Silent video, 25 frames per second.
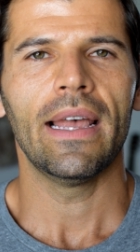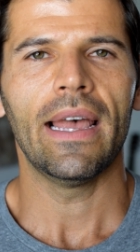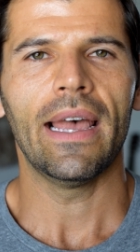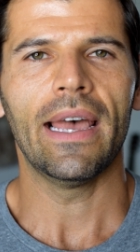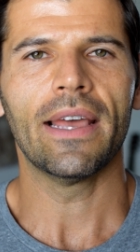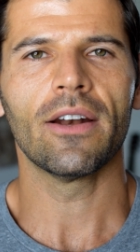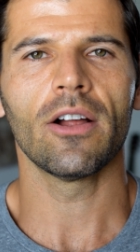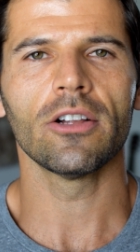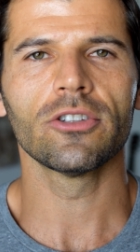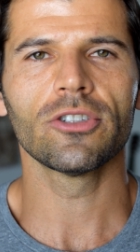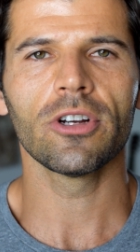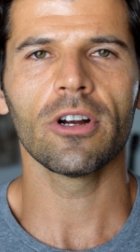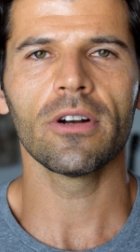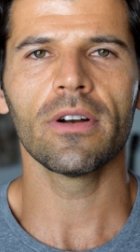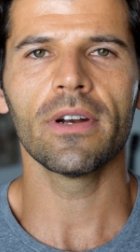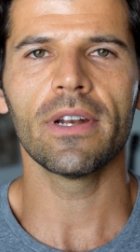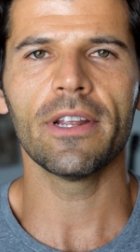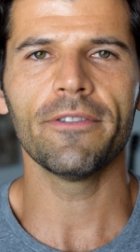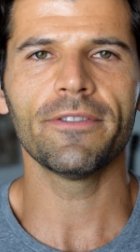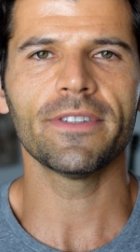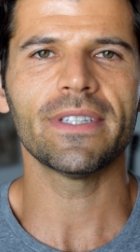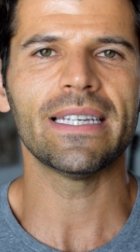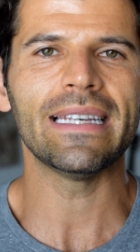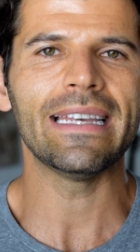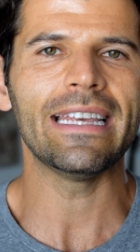An
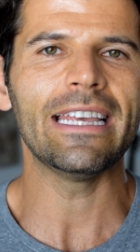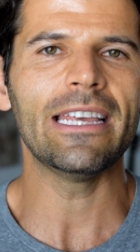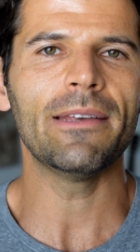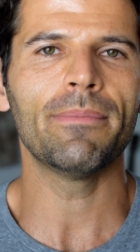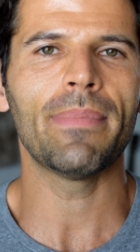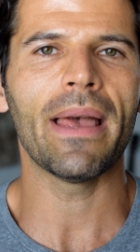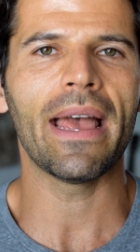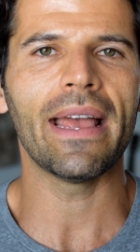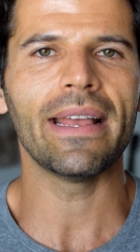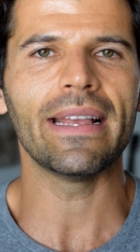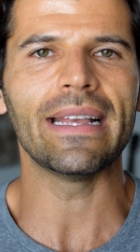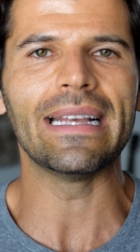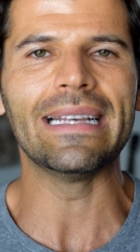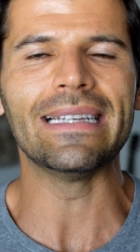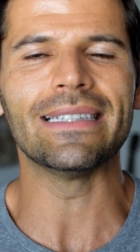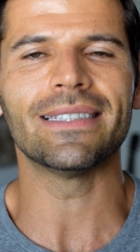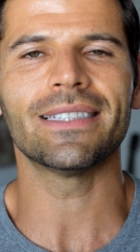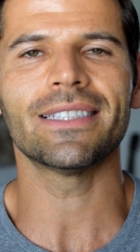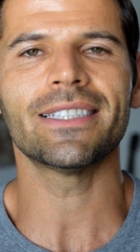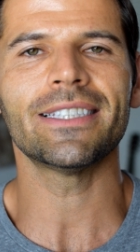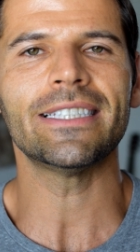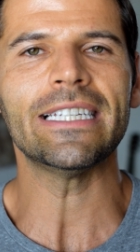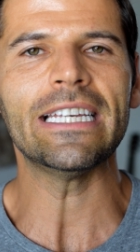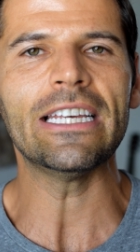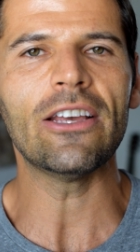alternative to eBay is
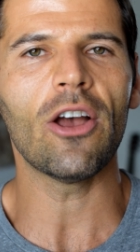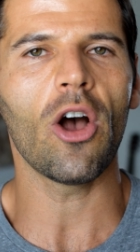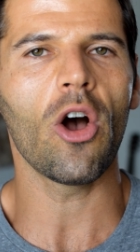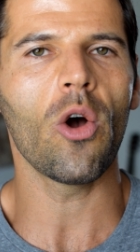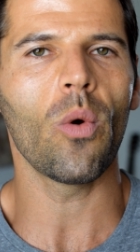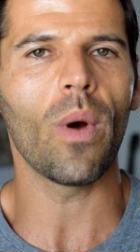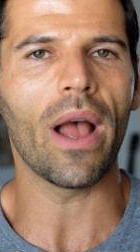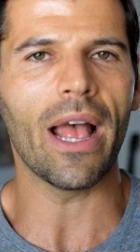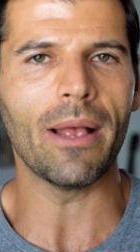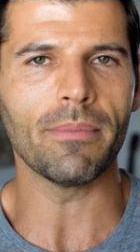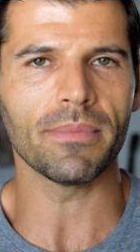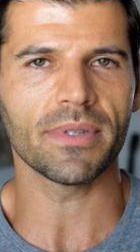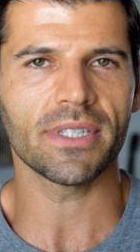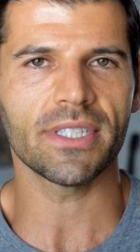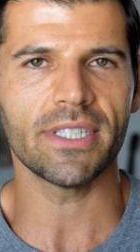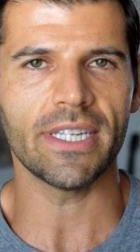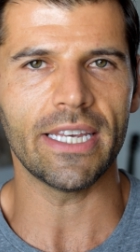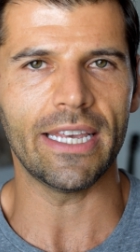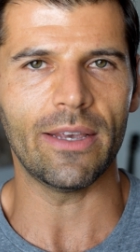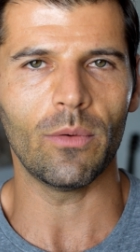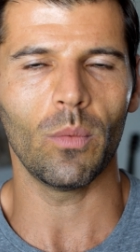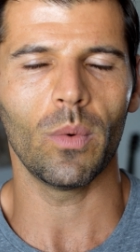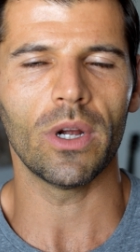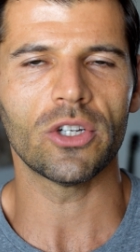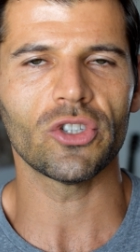
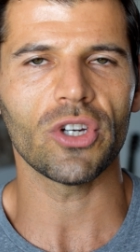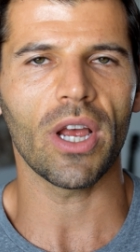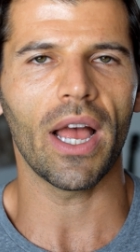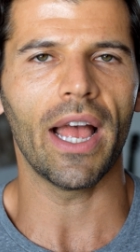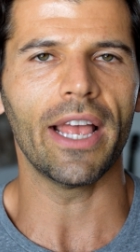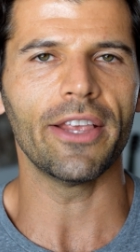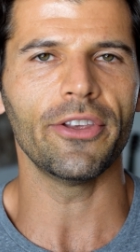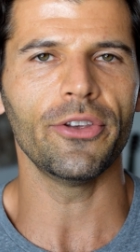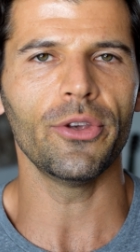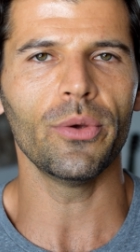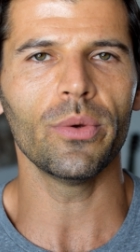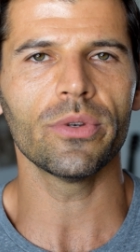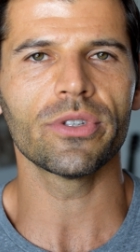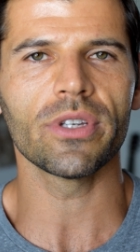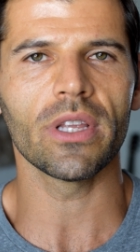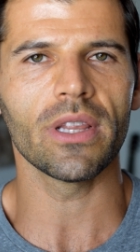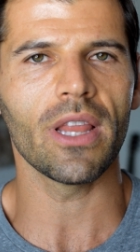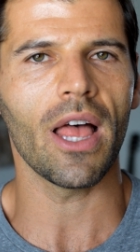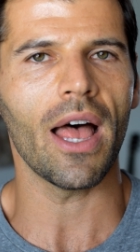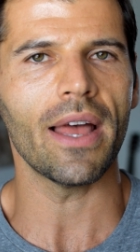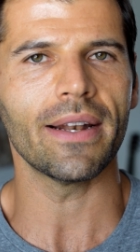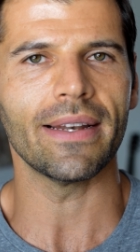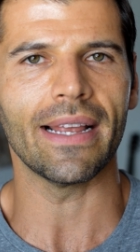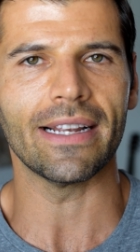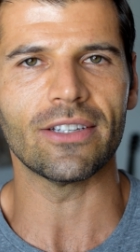COMC, which I use a
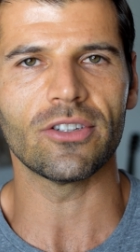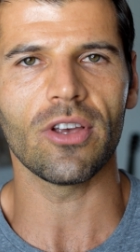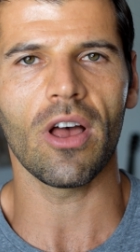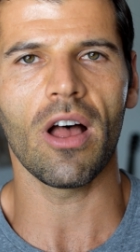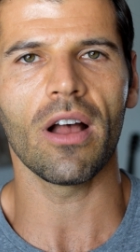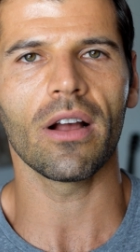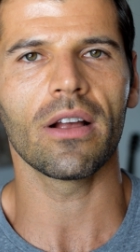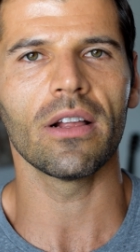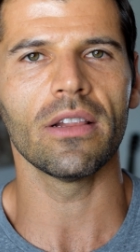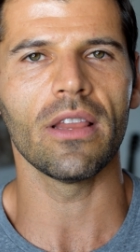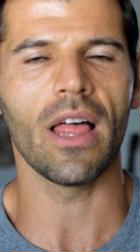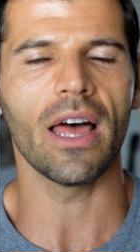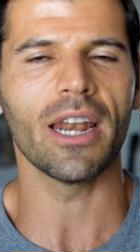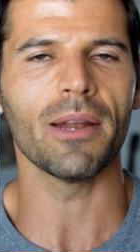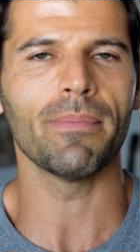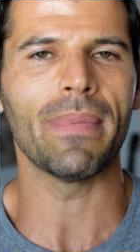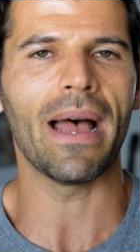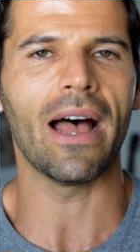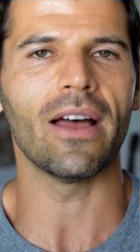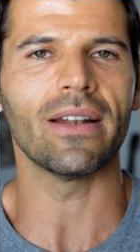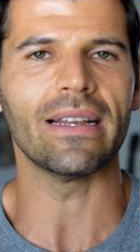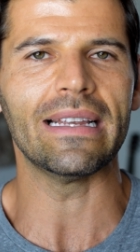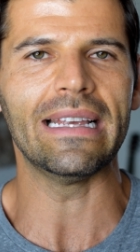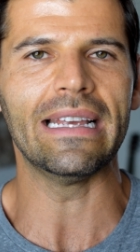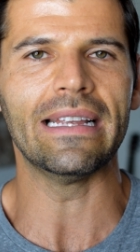lot and I talk a lot
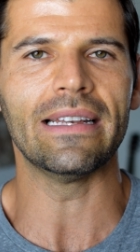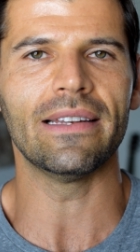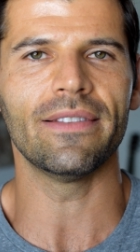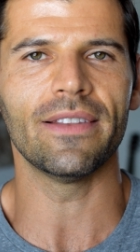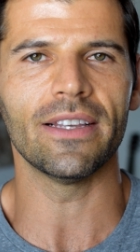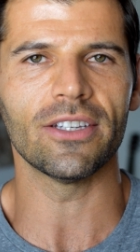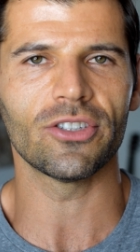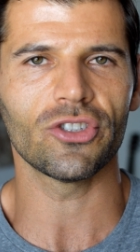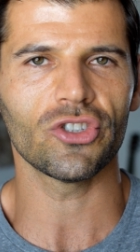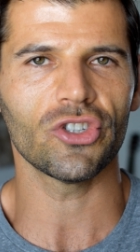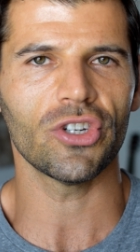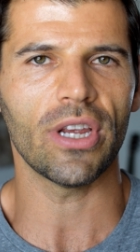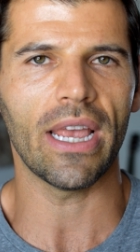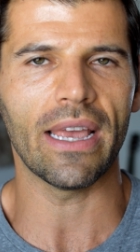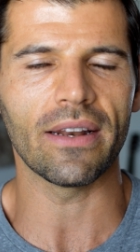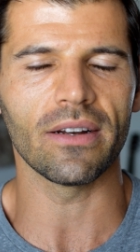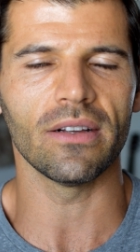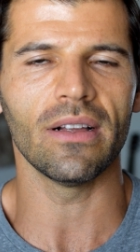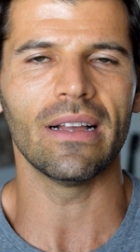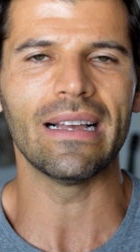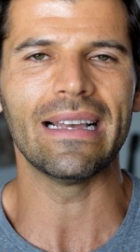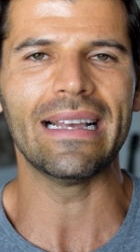about in this channel.